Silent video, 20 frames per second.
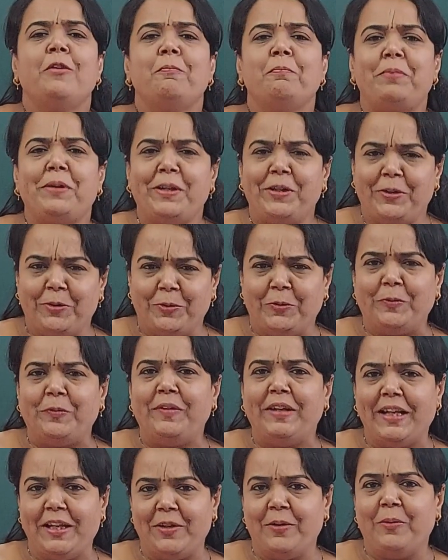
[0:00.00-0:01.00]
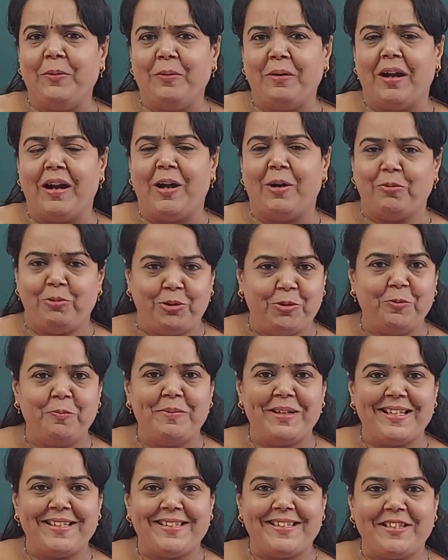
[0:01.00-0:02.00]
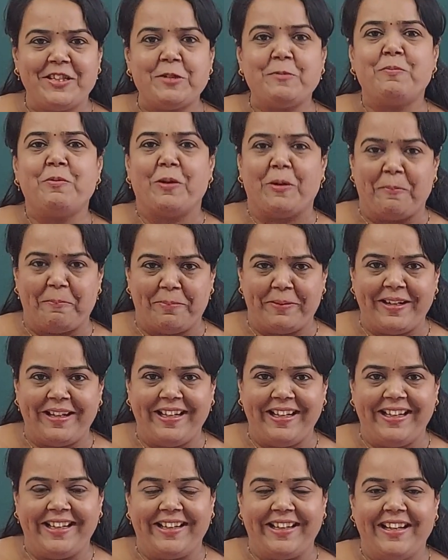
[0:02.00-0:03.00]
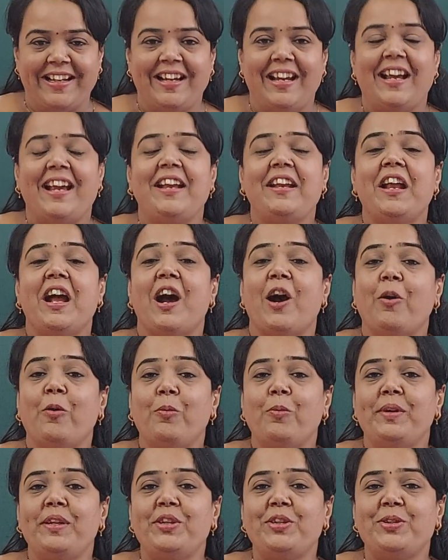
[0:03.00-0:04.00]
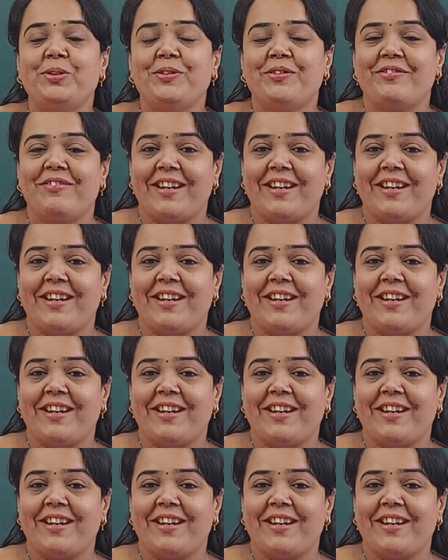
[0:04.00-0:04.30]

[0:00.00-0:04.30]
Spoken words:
But do we know how to message properly and how we should